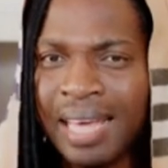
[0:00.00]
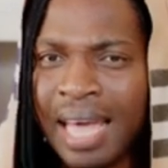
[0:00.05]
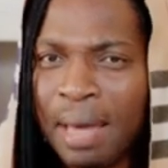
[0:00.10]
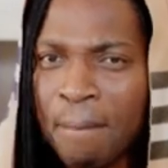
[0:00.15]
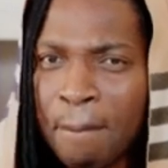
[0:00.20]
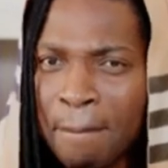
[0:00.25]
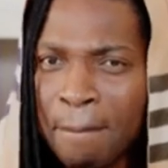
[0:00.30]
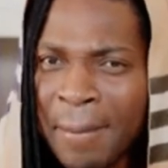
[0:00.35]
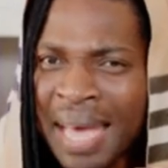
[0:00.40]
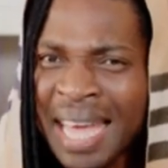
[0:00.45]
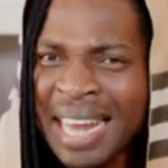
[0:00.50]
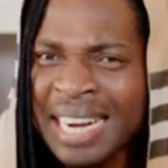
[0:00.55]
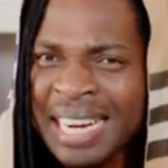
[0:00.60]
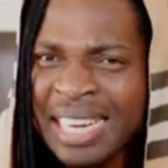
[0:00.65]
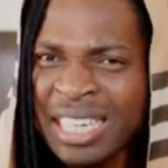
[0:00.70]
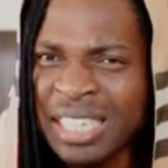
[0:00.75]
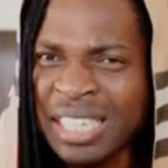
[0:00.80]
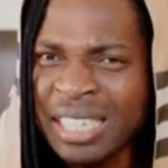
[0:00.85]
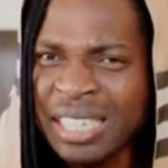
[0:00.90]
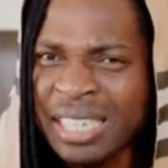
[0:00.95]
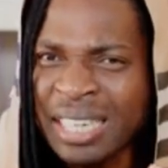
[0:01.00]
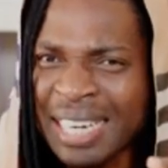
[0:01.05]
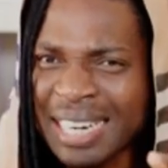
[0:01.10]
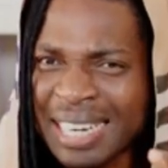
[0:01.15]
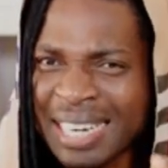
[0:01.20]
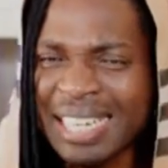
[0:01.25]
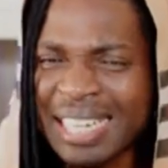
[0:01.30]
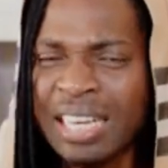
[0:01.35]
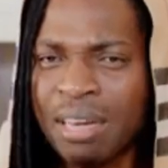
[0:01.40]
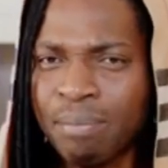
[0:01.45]
A married
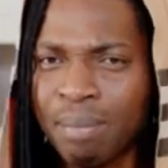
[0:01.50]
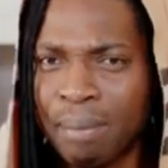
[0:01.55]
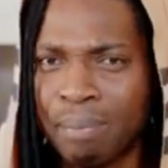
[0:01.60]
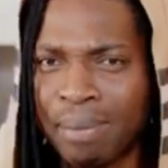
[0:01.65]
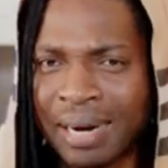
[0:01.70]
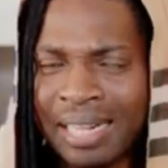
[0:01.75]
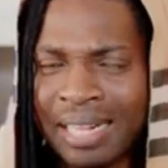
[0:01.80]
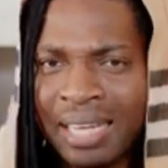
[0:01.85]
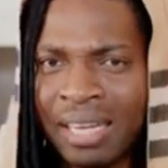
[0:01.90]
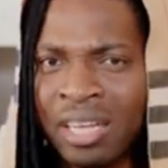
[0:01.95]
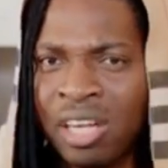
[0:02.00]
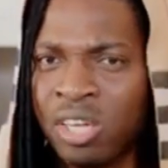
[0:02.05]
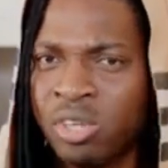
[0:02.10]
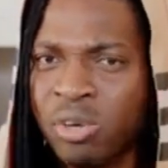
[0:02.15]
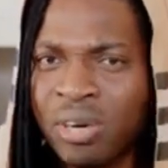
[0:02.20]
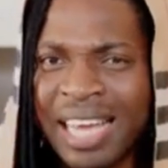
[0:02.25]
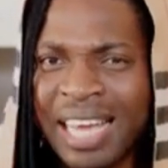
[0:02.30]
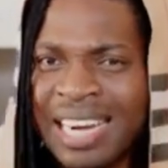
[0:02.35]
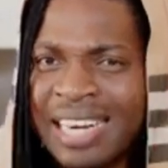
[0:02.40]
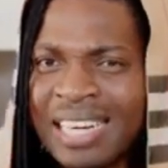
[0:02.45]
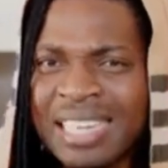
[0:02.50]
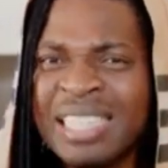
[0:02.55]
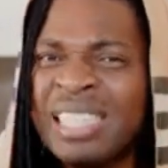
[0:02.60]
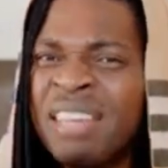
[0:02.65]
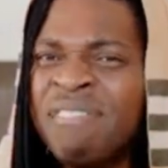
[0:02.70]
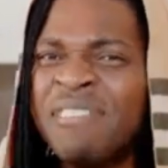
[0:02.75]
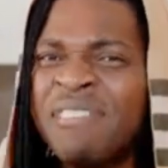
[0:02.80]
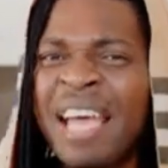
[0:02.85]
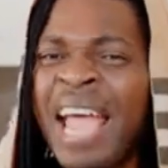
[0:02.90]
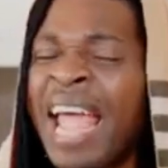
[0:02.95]
ring, my brother. You can
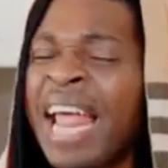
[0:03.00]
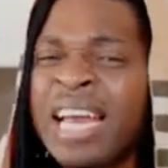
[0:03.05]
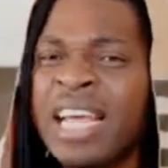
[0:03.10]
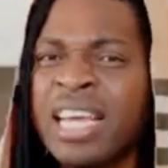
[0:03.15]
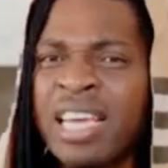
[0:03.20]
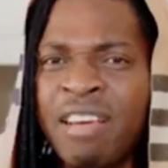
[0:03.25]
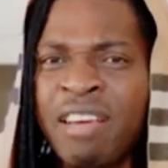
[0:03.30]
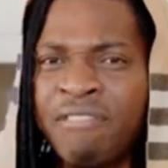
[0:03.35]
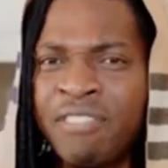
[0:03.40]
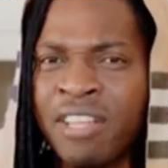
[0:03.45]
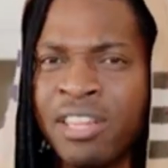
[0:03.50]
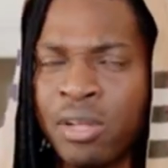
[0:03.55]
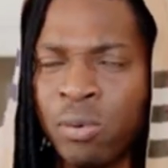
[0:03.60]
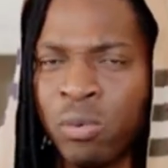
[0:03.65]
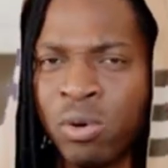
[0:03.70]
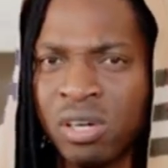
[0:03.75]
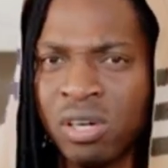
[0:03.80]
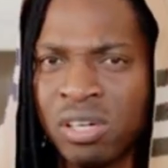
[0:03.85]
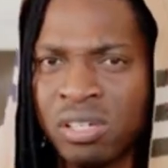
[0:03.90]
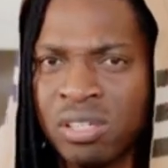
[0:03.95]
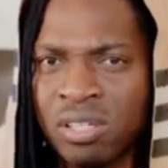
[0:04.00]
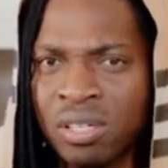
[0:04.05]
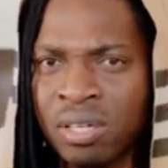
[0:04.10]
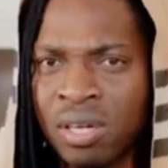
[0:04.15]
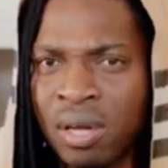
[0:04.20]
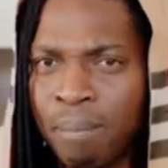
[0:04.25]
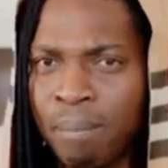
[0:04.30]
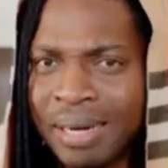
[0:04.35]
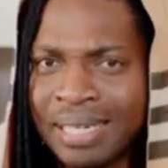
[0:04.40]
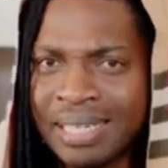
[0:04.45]
receive any gift in the world,
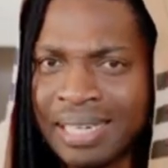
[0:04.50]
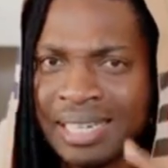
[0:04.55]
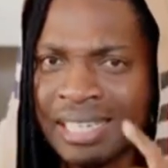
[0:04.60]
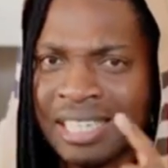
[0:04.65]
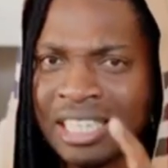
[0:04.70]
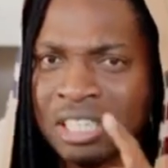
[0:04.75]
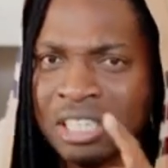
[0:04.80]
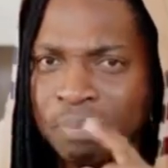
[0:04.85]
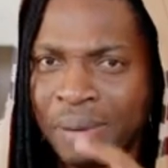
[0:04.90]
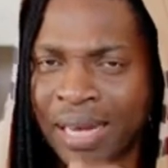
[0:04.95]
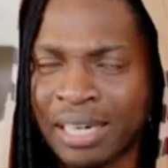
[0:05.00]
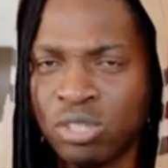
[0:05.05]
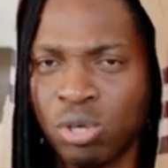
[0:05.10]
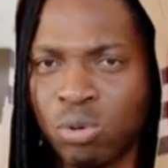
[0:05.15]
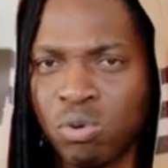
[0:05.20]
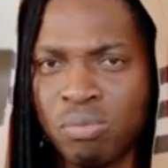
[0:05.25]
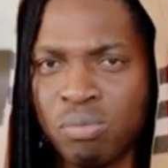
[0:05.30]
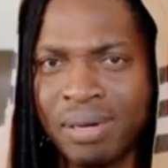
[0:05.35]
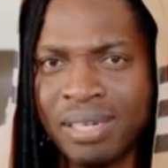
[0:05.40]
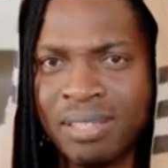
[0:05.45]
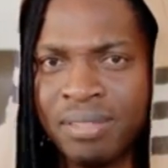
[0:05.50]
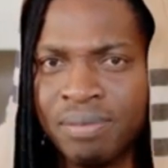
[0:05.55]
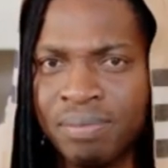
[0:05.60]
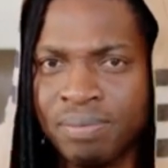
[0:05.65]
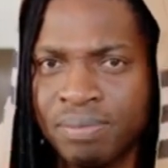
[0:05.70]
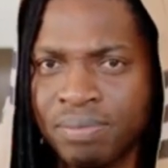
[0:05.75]
but respect your woman.